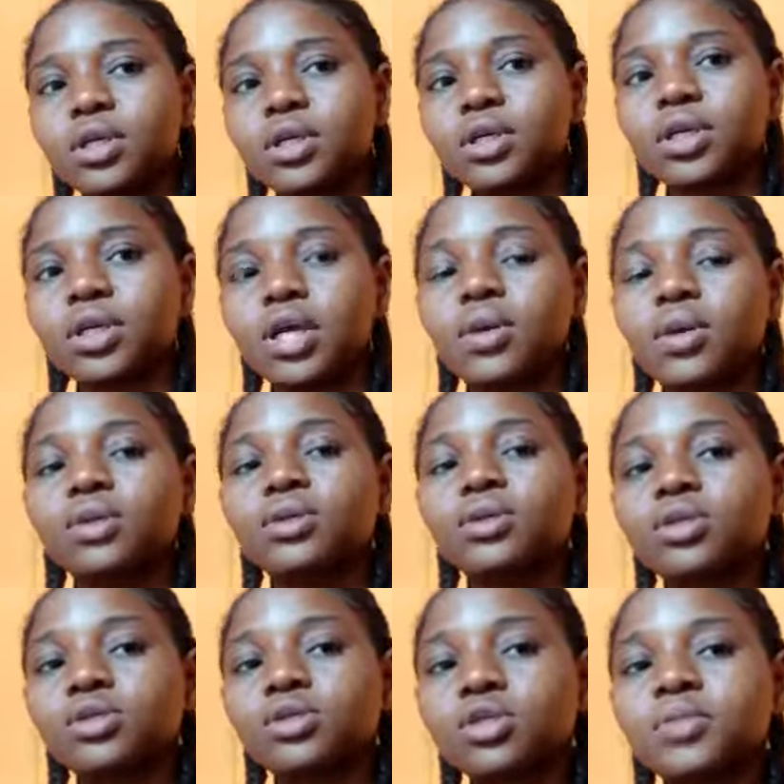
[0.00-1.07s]
Now,
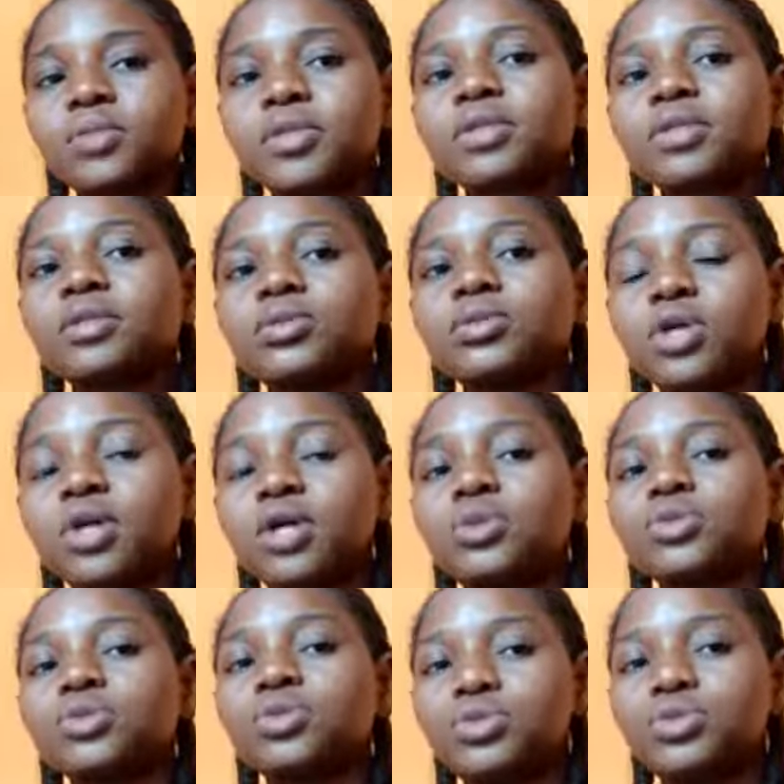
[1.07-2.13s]
something you can
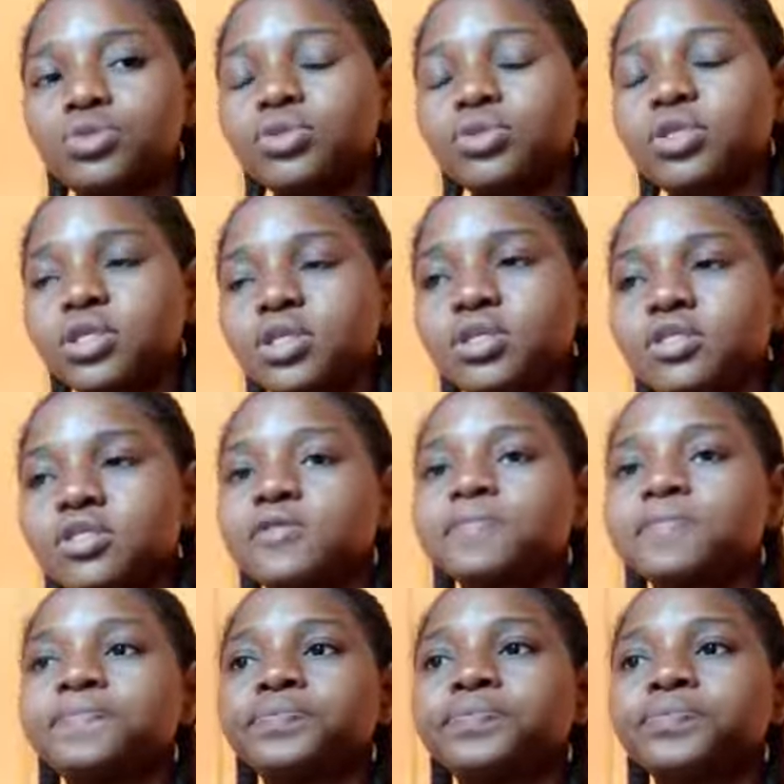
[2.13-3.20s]
also do is
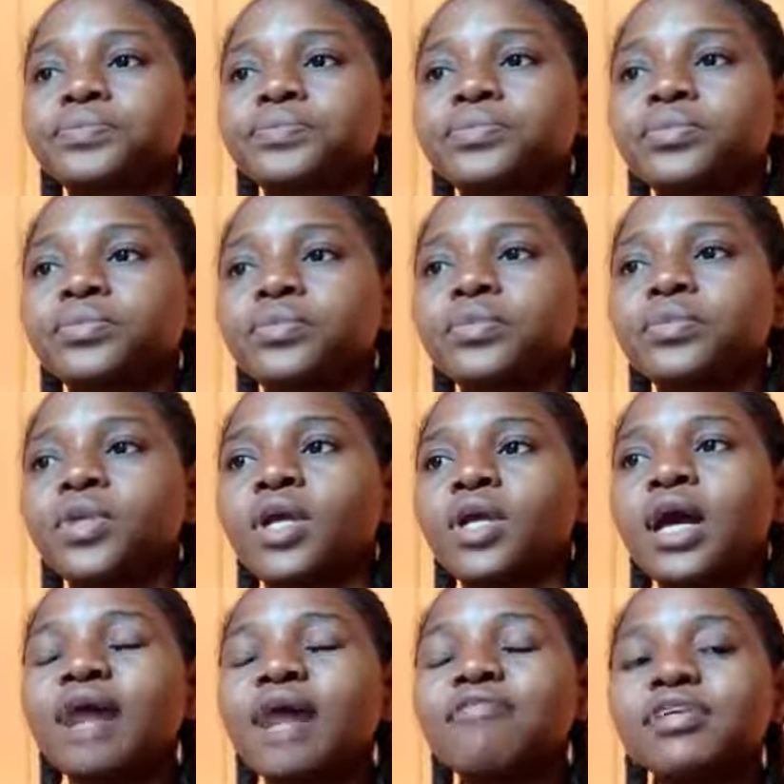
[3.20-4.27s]

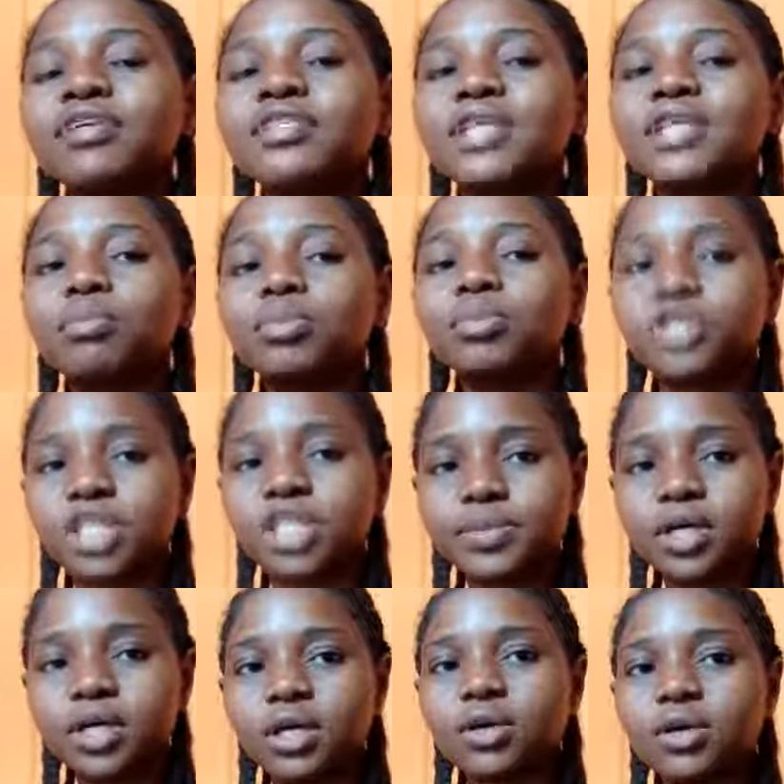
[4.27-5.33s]
have a sample chapter
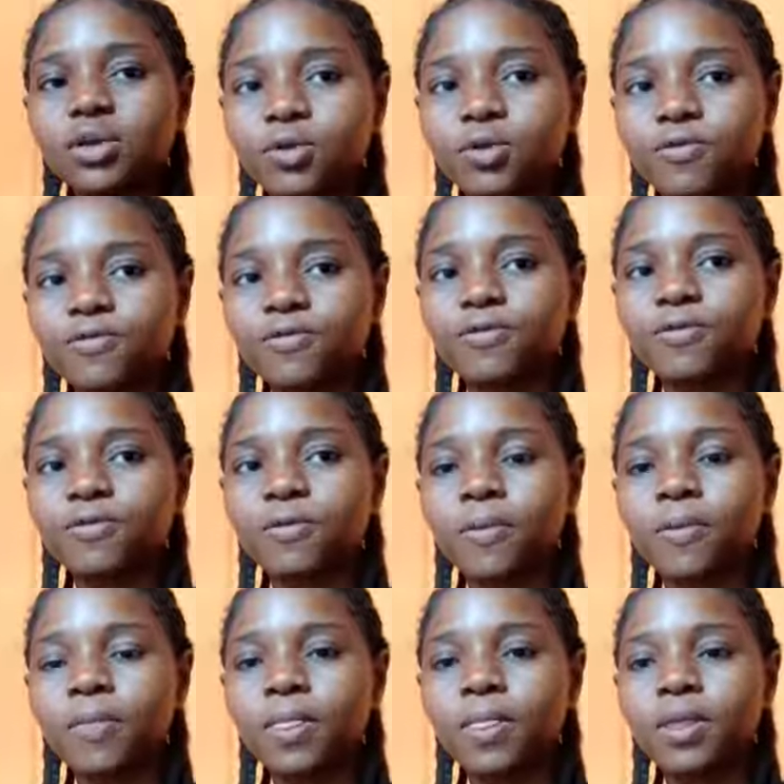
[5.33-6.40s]
of
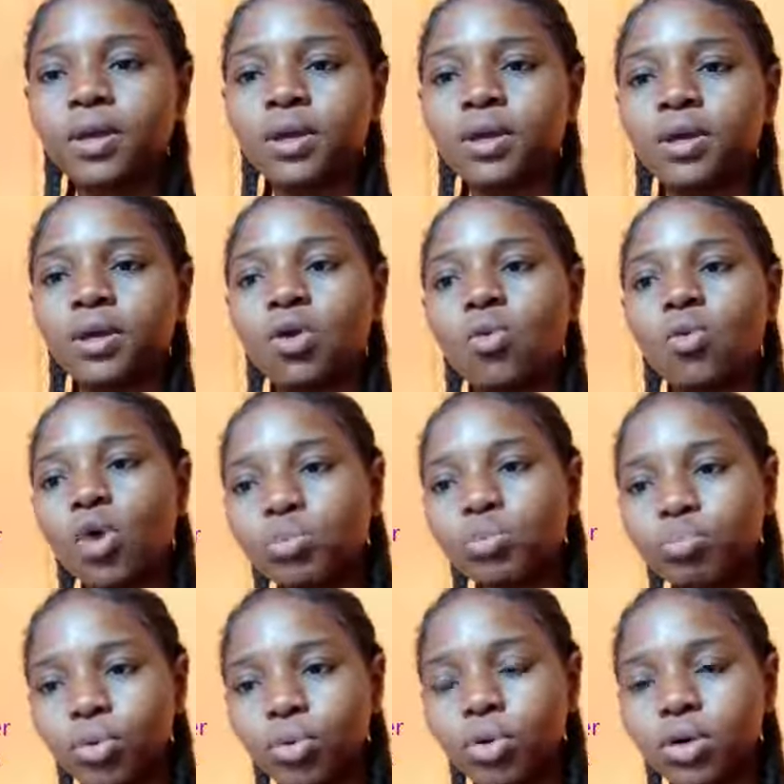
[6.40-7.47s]
one
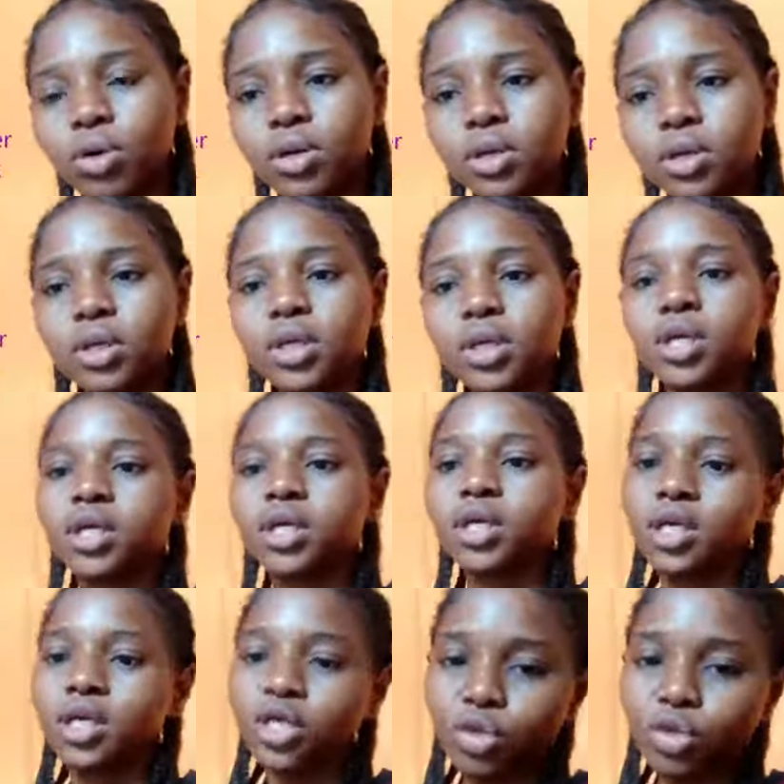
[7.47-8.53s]
book in
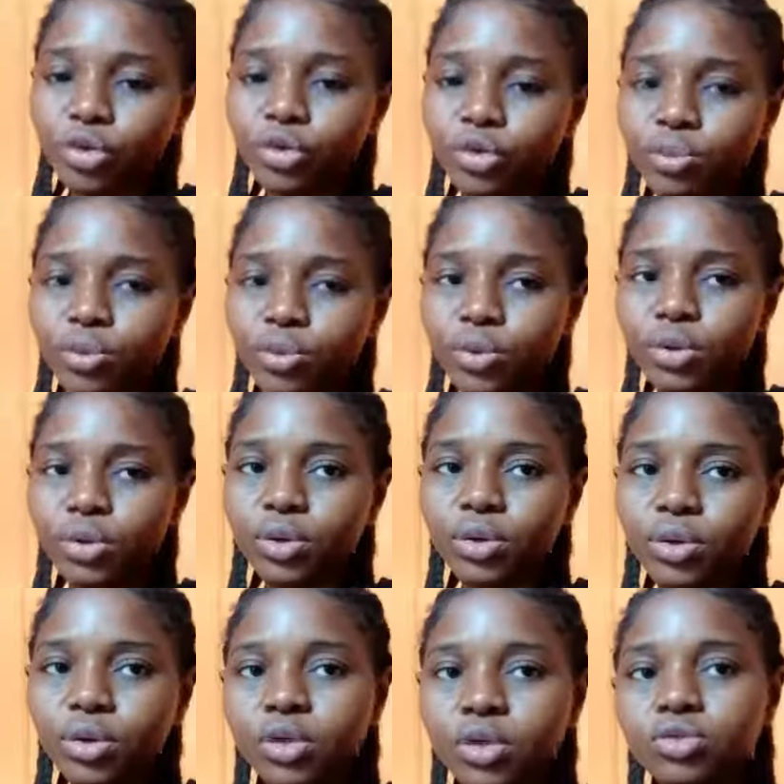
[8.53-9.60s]
your new book.
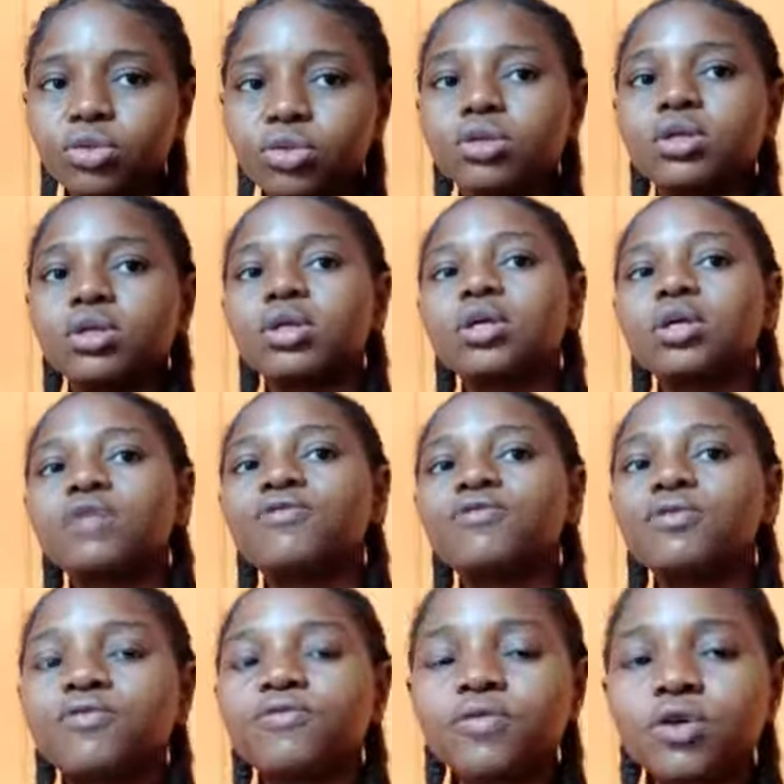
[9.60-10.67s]
So if you've
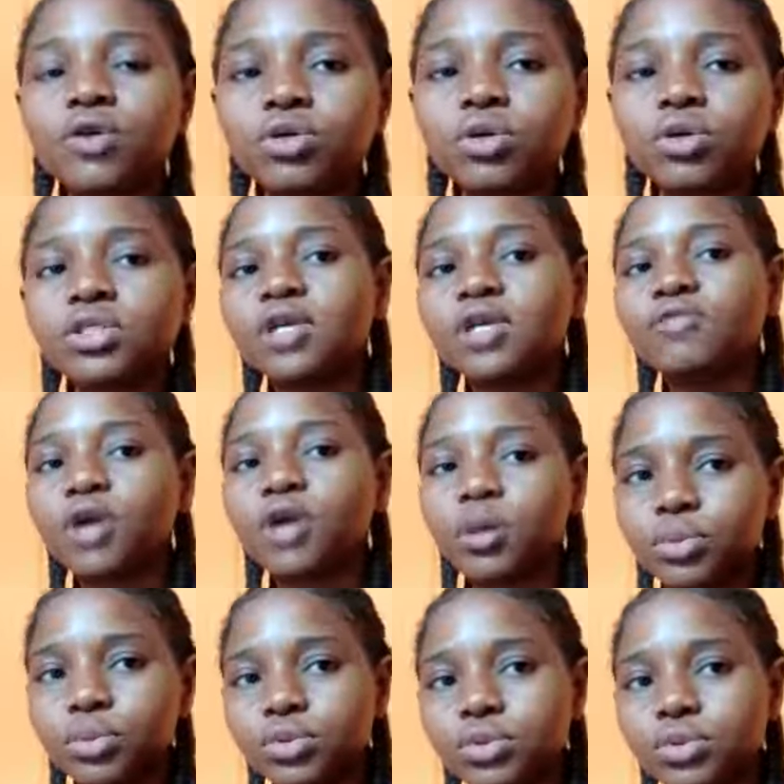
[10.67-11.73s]
authored several
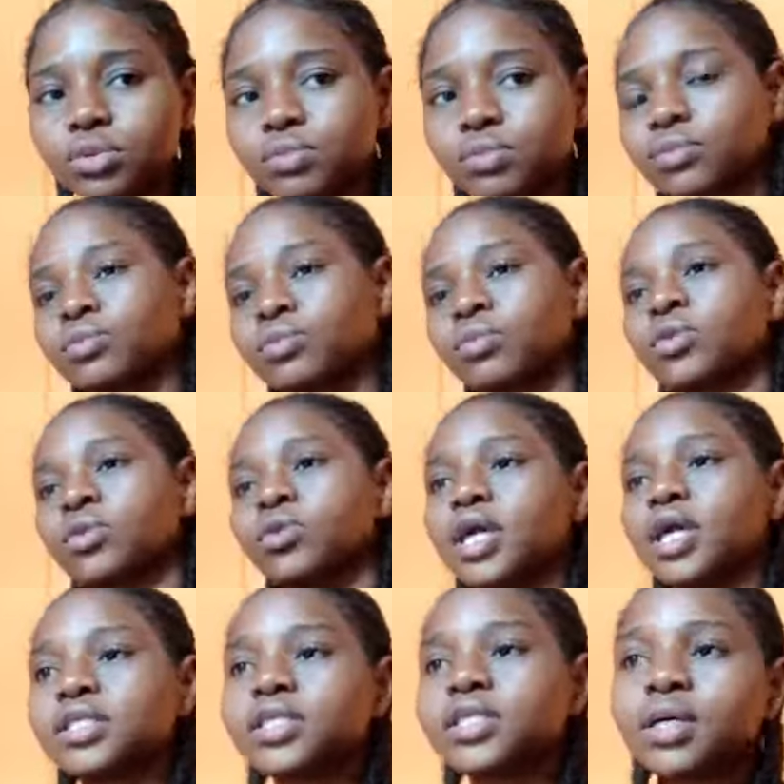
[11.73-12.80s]
books, you can
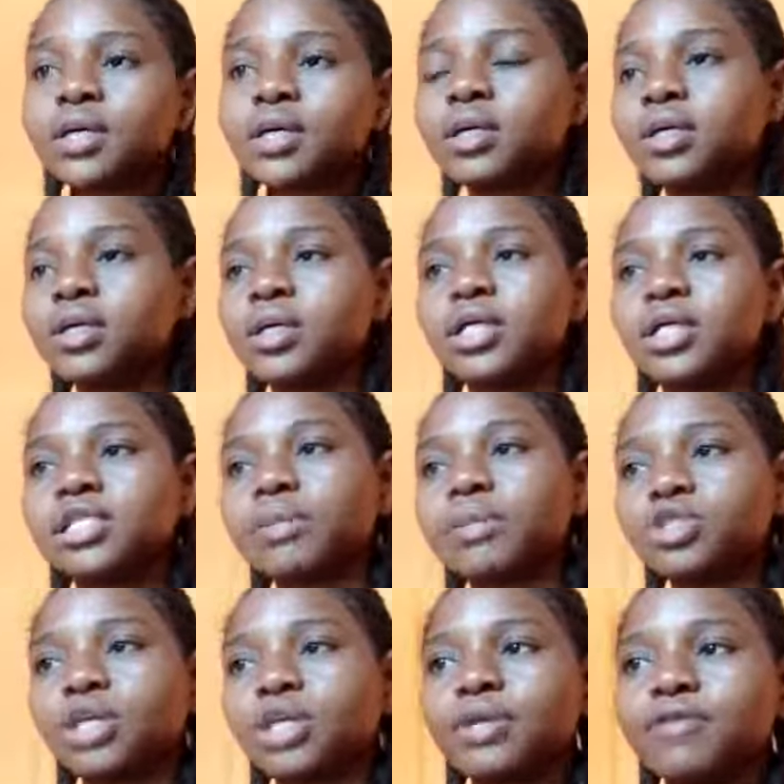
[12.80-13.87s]
take a sample
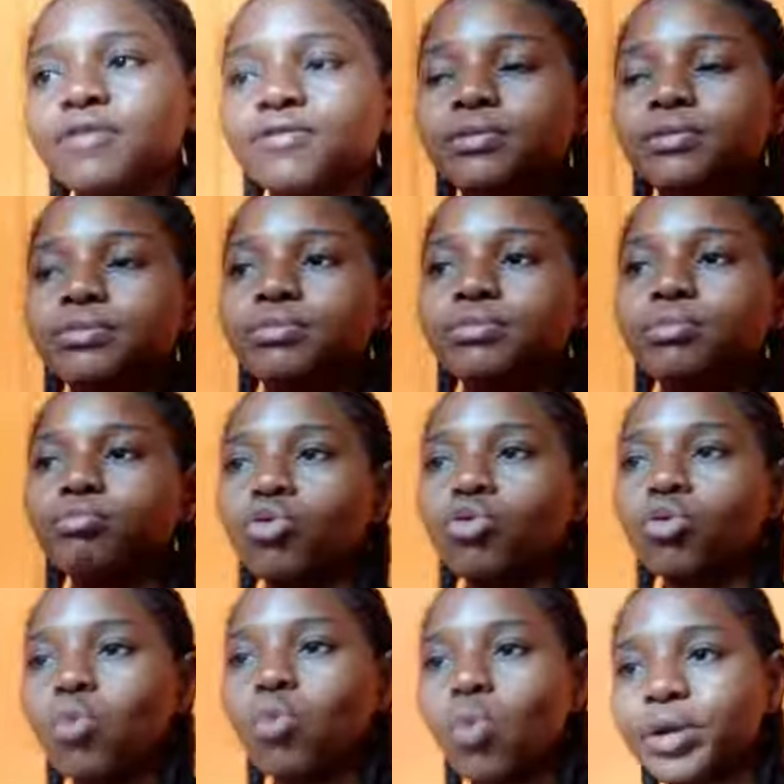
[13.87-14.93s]
chapter from book
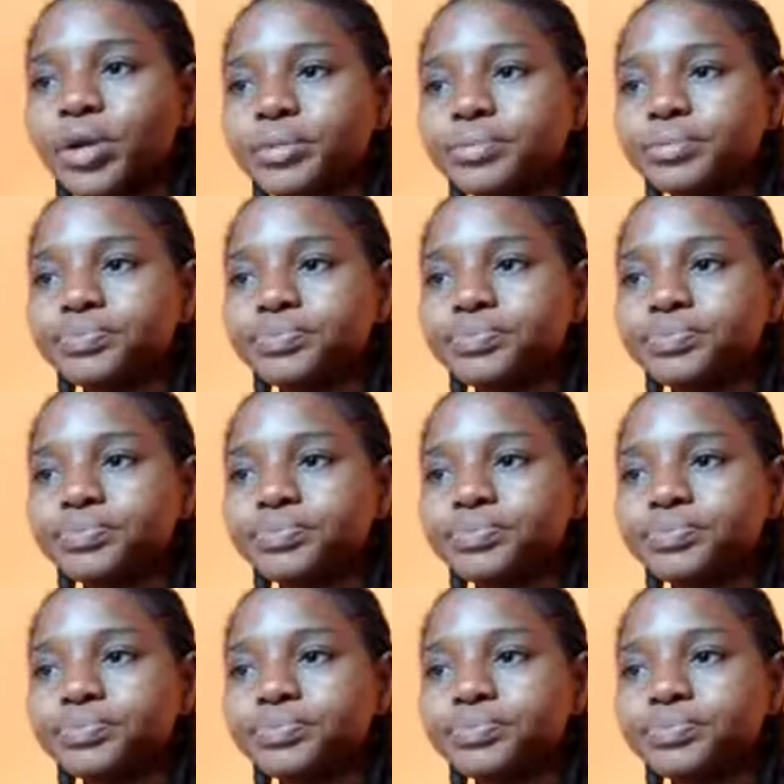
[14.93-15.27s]
1